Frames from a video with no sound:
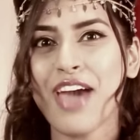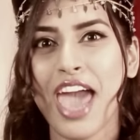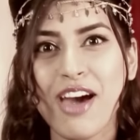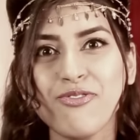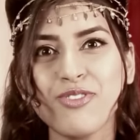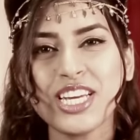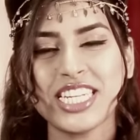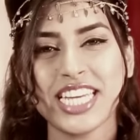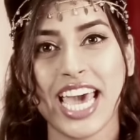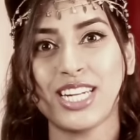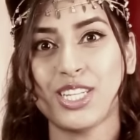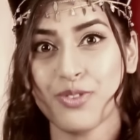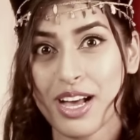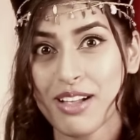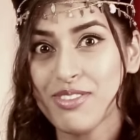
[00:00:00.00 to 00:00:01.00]
every day at
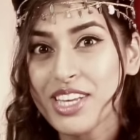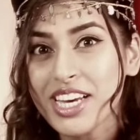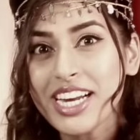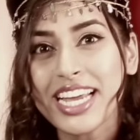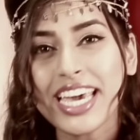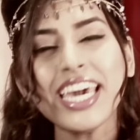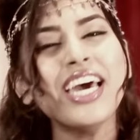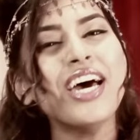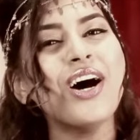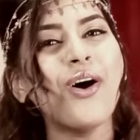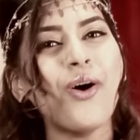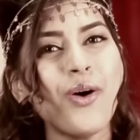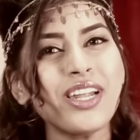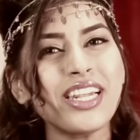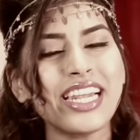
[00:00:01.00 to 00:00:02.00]
12:30
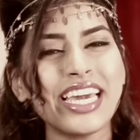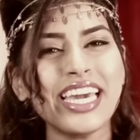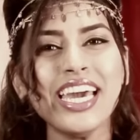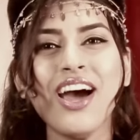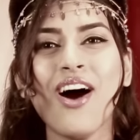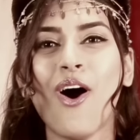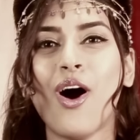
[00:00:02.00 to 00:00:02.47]
only